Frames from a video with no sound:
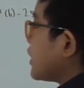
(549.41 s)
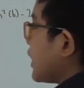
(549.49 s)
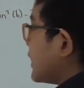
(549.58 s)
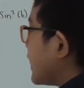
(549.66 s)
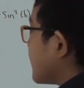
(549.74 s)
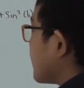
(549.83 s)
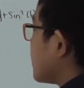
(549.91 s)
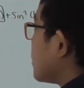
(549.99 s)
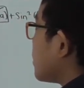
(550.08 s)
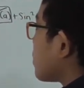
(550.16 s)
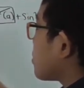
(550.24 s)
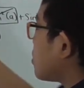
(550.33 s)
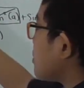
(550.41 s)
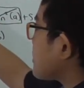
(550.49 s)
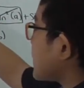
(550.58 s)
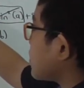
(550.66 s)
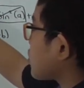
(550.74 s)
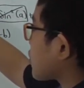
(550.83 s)
And then,
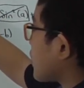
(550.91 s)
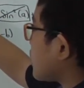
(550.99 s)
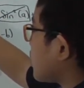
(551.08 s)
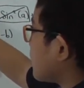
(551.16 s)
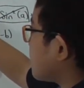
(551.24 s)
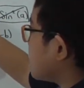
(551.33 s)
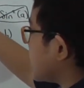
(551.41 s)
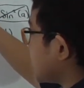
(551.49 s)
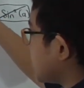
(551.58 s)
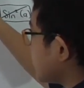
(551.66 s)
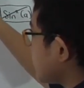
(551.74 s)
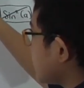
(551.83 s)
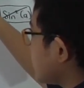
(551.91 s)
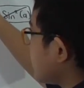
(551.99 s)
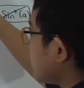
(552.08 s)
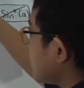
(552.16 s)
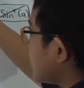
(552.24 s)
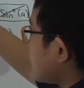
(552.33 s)
cosine squared of B,
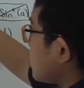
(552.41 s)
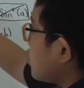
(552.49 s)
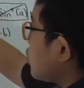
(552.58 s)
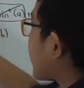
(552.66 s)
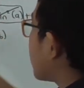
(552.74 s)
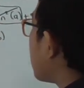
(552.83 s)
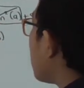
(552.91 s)
we can